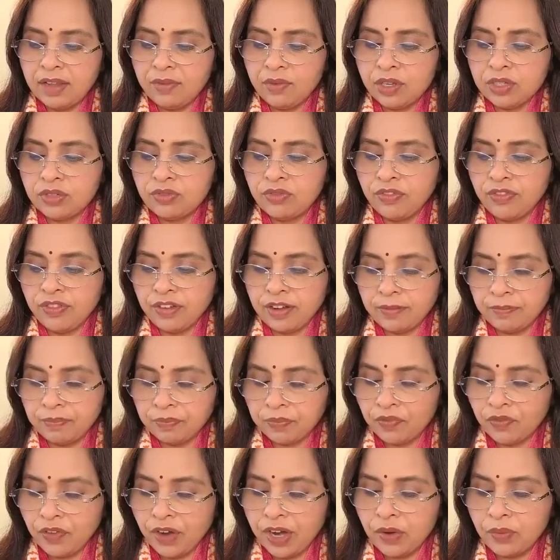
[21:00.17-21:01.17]
he was
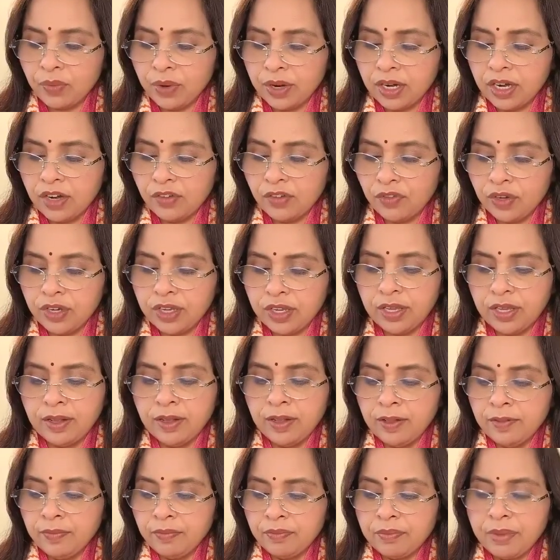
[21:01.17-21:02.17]
fed
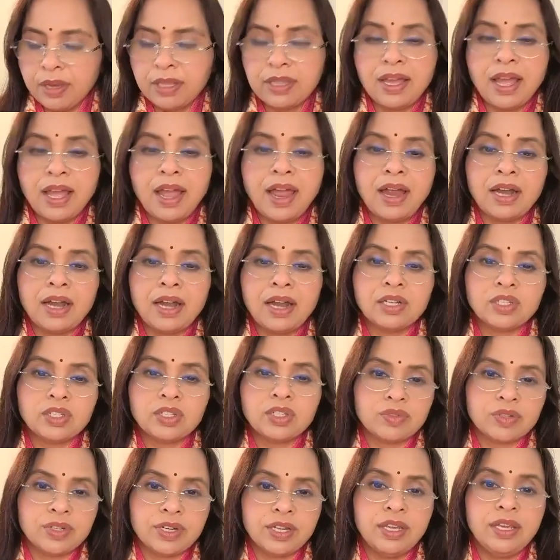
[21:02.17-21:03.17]
wonderfully by the hands of
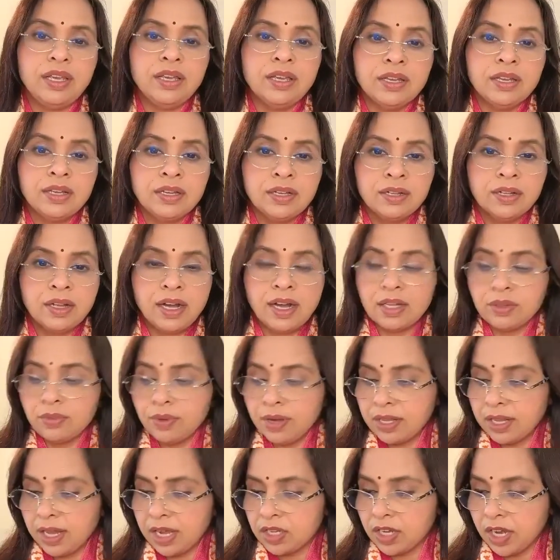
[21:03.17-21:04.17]
Sri
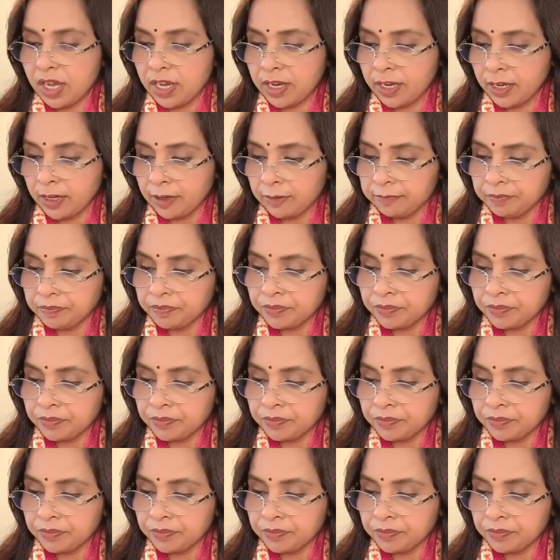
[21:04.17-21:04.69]
Advait Acharya.